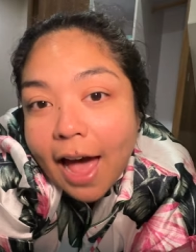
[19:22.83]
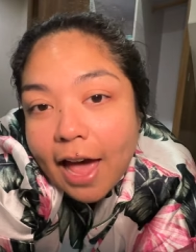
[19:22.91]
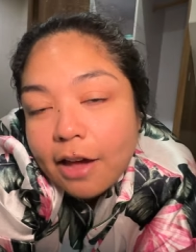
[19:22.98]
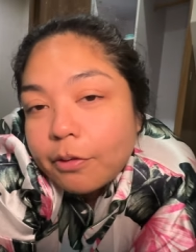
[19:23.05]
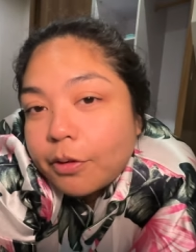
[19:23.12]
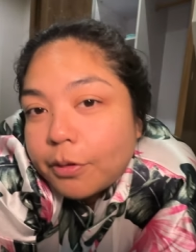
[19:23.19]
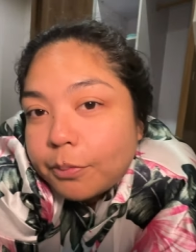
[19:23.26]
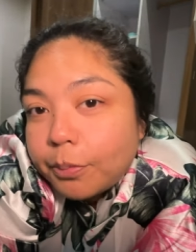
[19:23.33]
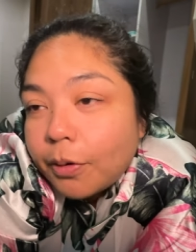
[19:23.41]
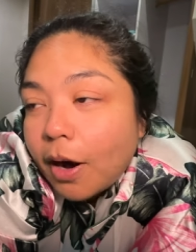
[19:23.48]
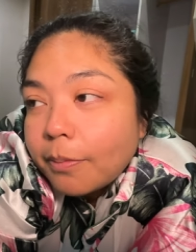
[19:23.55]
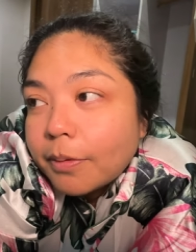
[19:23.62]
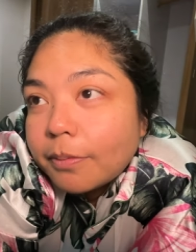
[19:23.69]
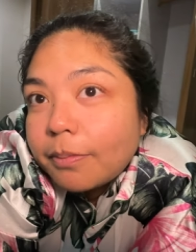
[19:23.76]
I would
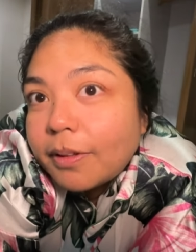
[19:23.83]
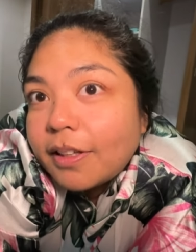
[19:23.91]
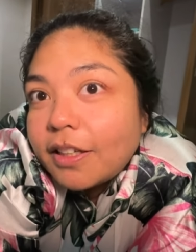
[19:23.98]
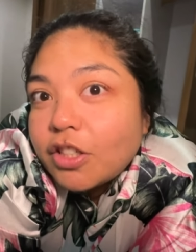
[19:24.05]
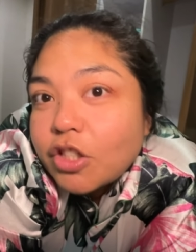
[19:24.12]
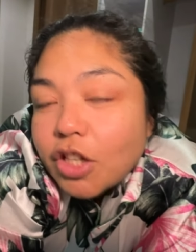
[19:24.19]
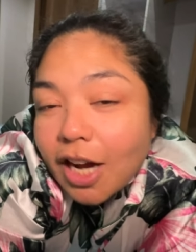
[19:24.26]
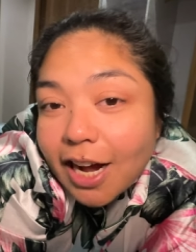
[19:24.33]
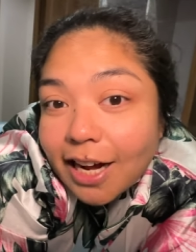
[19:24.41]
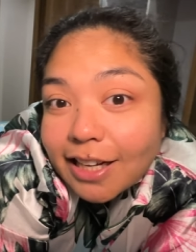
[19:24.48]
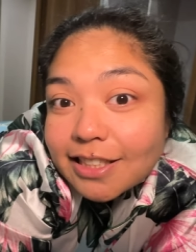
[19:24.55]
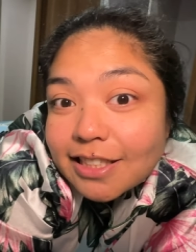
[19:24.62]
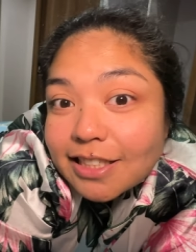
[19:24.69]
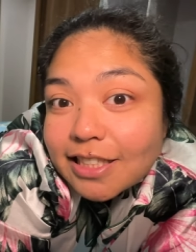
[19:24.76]
probably
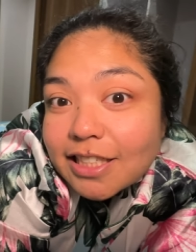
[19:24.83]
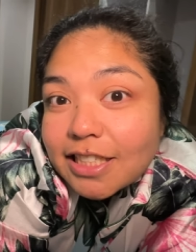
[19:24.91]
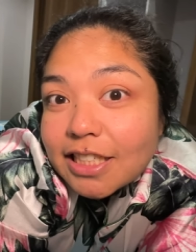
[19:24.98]
just